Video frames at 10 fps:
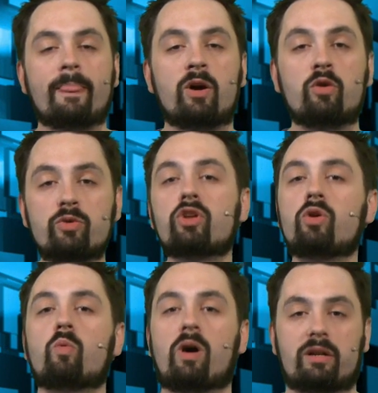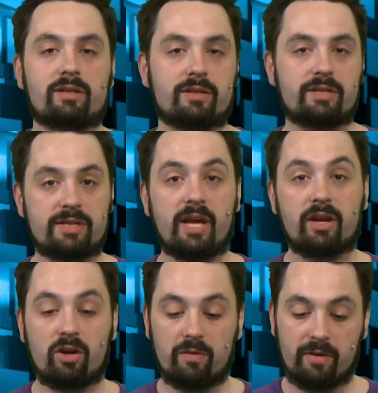who do you want to
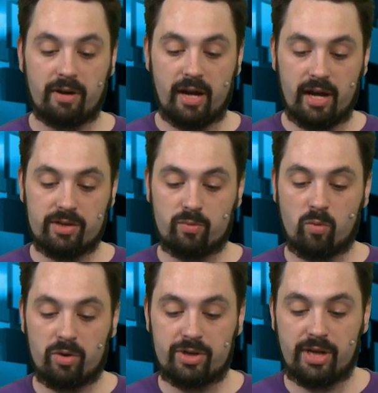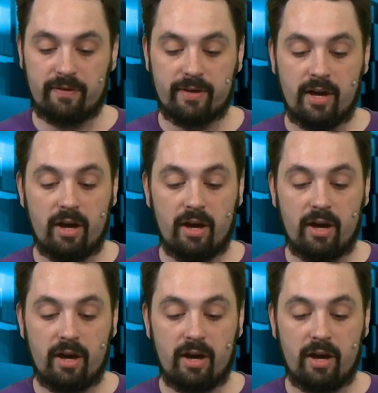take over as War Chief?